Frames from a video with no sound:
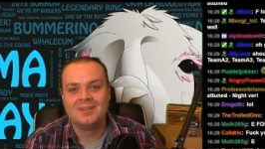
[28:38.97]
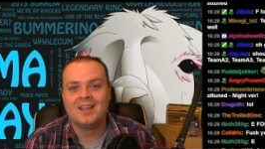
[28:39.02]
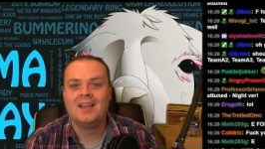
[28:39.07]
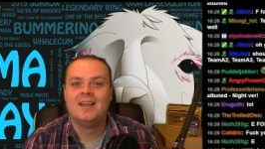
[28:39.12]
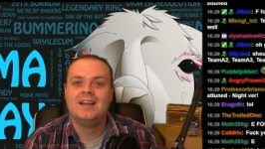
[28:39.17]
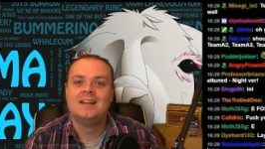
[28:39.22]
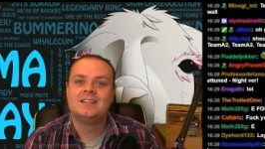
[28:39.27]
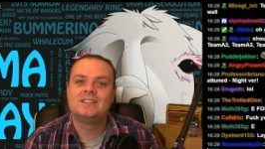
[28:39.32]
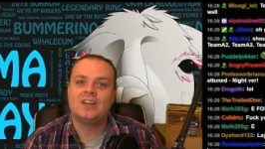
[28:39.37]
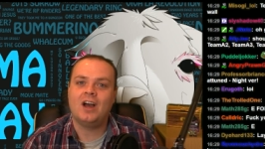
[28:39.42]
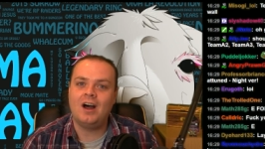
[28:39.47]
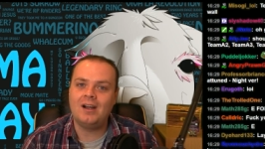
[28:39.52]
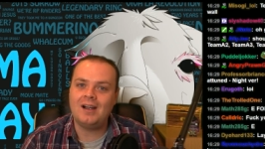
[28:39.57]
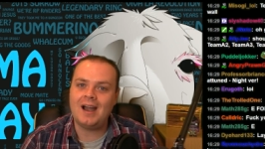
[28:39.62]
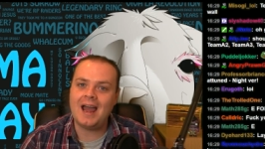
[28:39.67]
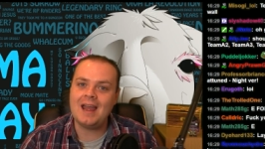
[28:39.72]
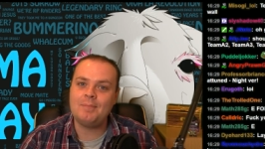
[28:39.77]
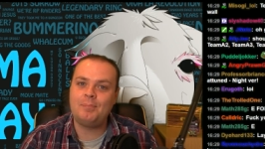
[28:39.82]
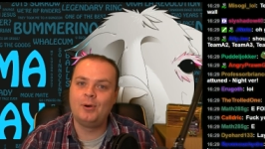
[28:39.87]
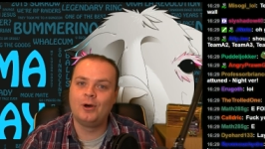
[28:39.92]
It's
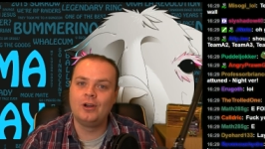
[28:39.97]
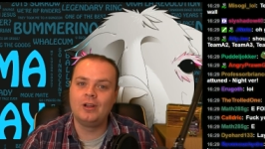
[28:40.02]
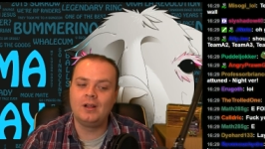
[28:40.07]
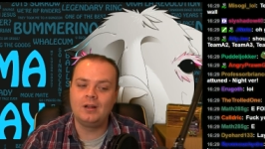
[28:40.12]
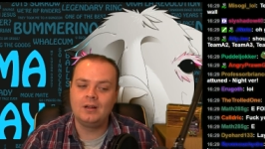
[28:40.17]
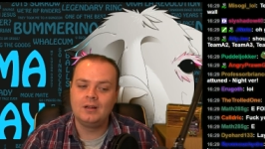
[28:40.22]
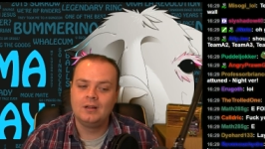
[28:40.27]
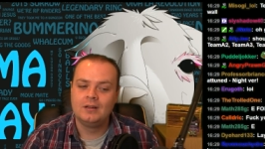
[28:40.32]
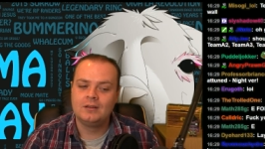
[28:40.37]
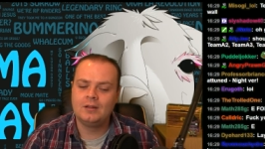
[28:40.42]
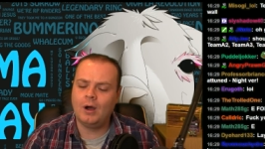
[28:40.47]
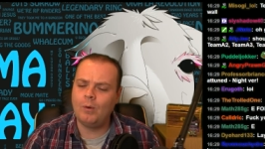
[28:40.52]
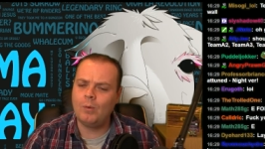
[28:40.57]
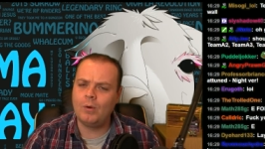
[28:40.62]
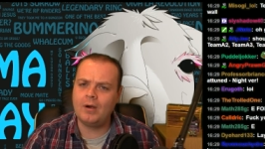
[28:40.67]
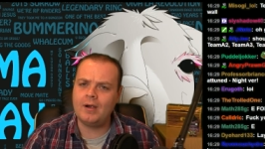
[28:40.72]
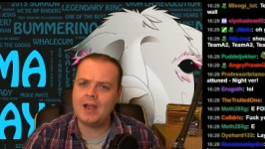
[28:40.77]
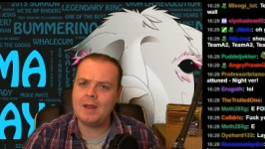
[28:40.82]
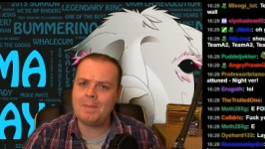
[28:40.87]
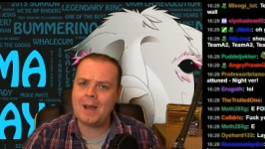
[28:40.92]
alright, Puddle. Don't
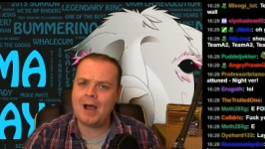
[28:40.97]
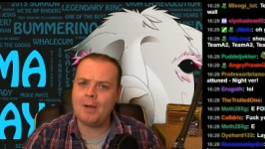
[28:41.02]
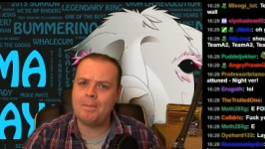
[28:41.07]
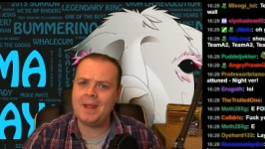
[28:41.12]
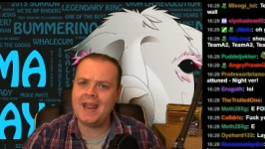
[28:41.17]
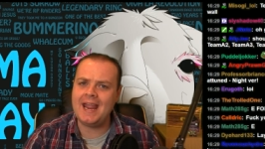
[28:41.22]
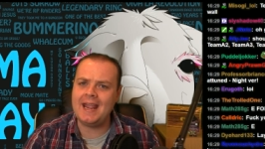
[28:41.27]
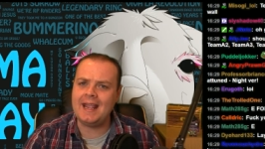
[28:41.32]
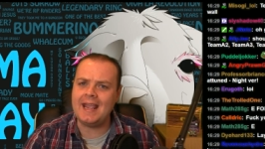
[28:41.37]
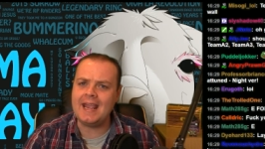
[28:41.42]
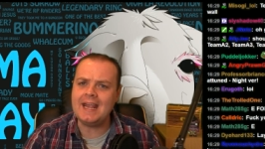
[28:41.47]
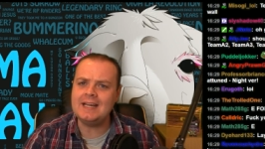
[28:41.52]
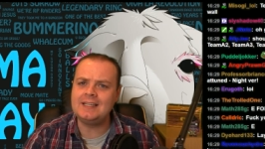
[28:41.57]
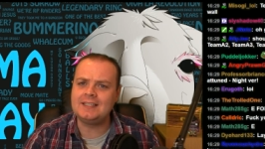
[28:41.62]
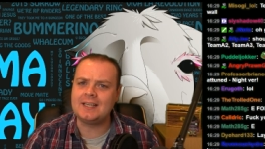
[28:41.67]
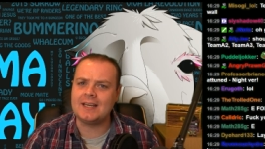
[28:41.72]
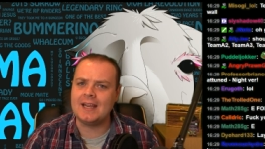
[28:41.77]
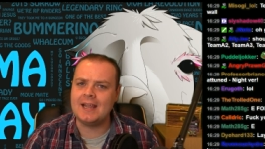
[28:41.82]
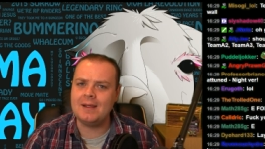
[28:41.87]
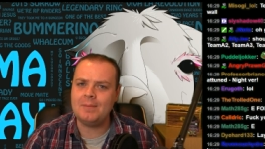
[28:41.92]
worry about being
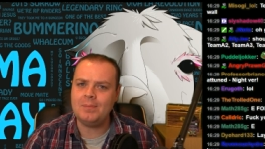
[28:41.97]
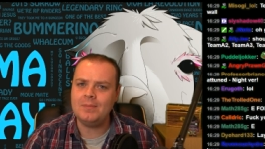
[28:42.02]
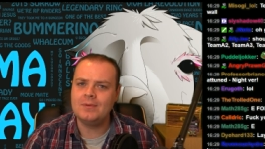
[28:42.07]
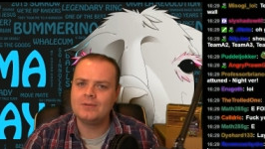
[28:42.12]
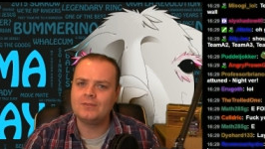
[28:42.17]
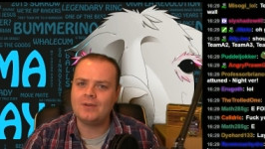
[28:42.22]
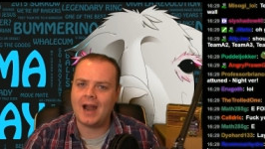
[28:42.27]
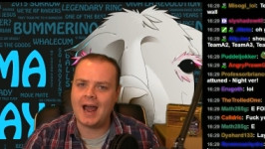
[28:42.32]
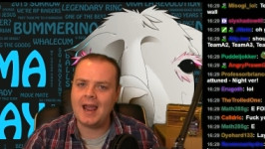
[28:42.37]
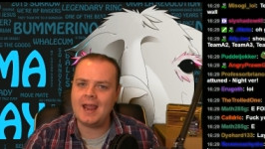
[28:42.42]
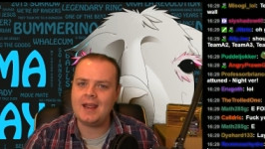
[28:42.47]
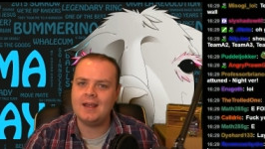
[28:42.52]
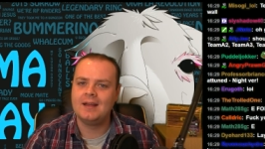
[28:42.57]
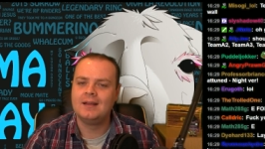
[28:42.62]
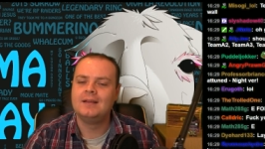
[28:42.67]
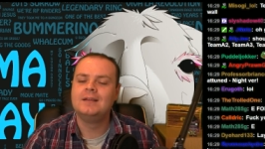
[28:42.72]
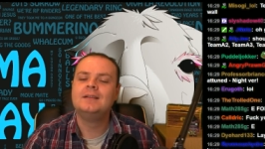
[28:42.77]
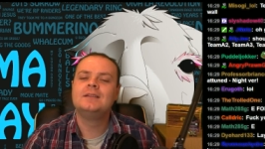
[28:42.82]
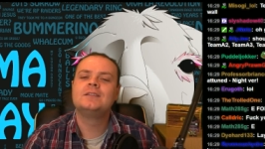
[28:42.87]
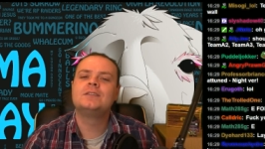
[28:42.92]
E-team, right?
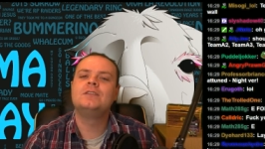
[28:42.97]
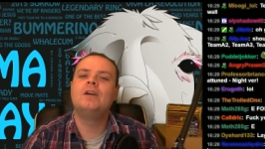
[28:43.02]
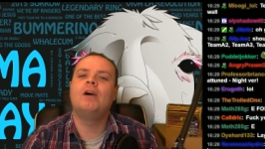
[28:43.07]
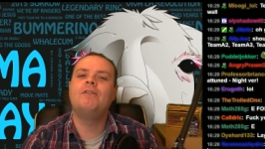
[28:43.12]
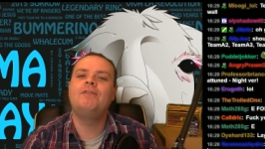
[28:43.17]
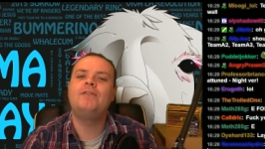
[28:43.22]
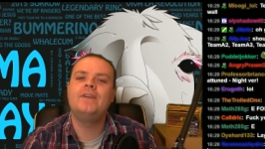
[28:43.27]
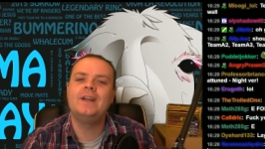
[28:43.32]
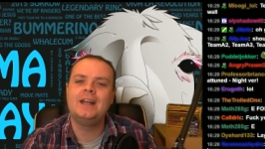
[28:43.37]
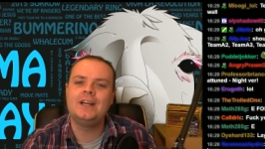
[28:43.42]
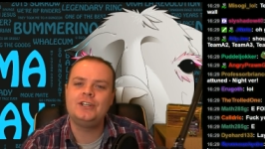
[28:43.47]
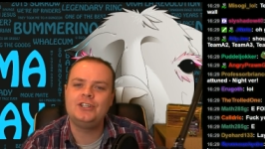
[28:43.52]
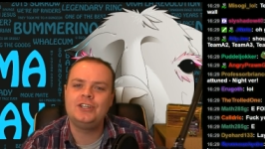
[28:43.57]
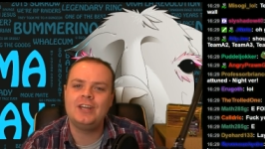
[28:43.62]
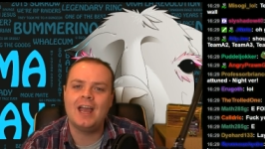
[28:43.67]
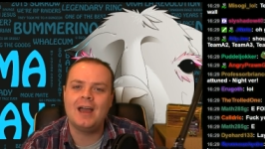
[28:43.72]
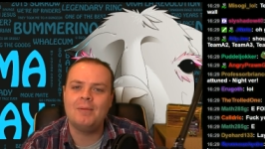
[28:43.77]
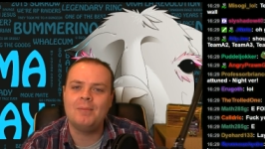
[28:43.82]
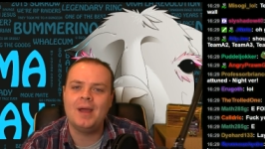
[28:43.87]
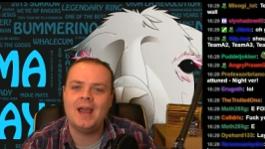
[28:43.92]
It's not finished
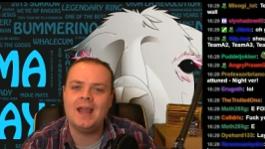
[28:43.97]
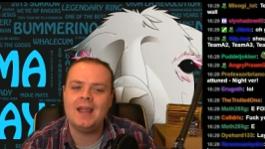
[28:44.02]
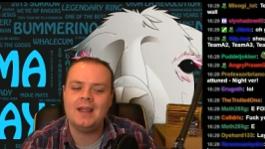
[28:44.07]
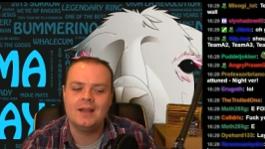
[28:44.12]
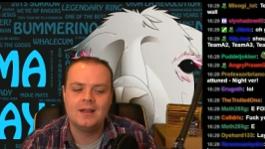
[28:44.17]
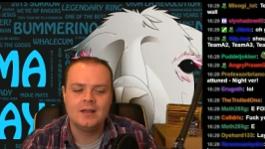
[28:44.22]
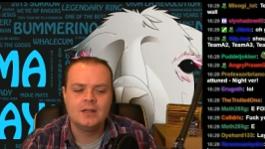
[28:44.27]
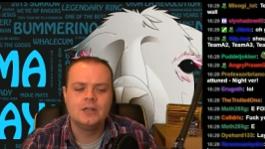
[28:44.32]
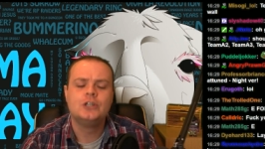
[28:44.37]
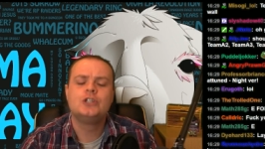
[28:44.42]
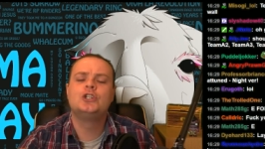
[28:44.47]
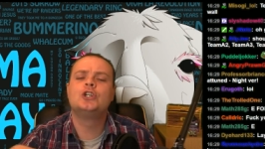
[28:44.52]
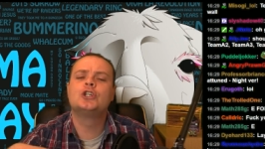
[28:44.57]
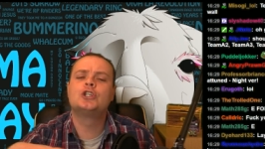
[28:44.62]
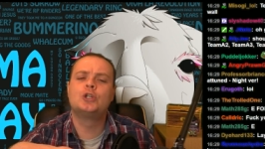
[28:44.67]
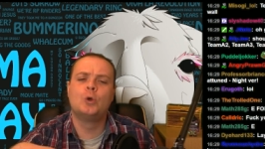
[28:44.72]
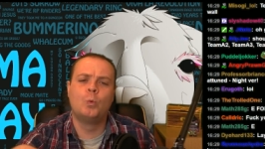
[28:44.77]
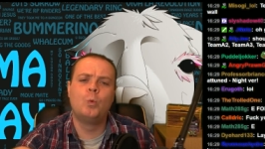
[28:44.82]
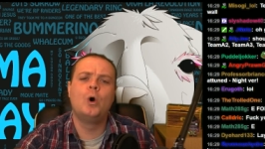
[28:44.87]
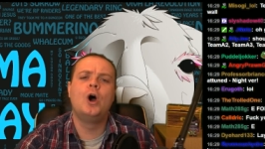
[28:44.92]
yet, mate. It's just
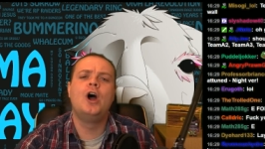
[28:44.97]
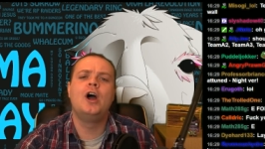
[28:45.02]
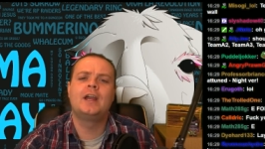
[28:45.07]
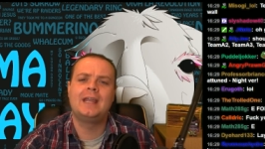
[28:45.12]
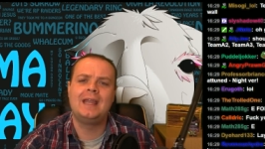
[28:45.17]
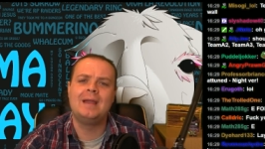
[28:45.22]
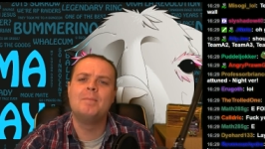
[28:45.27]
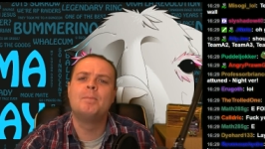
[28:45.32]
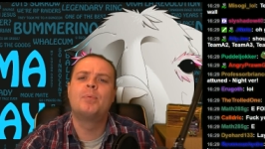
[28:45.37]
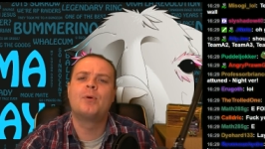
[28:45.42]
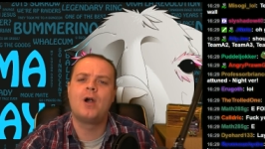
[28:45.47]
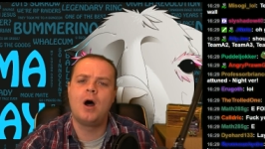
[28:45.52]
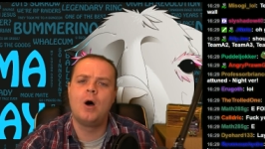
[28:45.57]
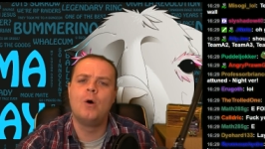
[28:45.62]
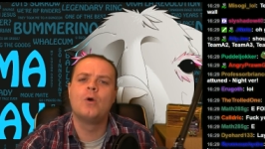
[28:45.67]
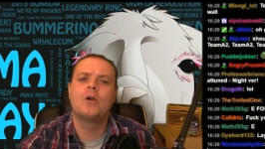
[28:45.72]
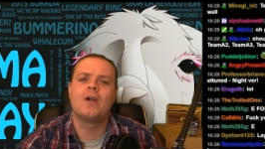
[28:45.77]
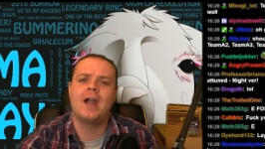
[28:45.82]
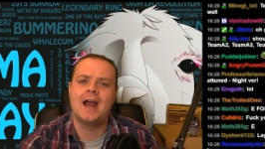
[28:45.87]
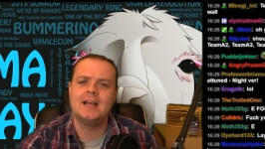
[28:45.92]
a work in
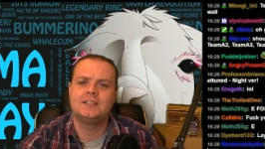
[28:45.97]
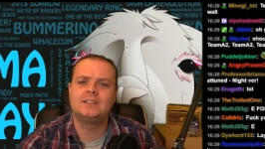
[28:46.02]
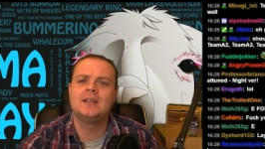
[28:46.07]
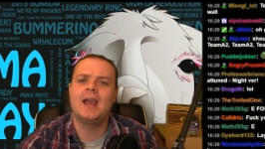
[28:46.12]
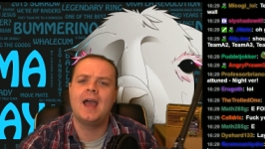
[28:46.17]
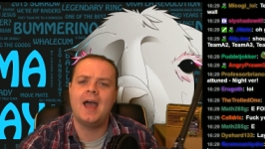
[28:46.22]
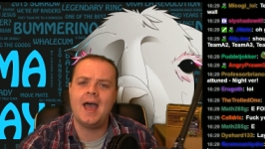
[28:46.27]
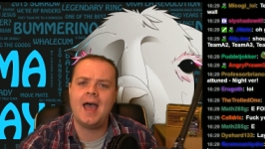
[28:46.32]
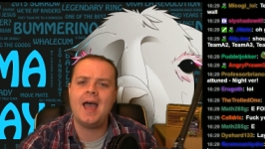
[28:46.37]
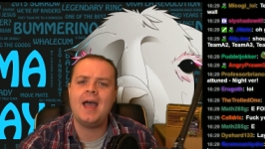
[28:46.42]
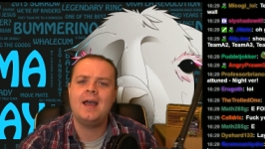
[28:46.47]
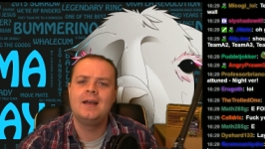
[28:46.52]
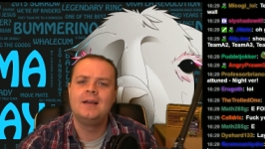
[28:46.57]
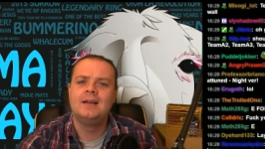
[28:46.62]
progress, yeah?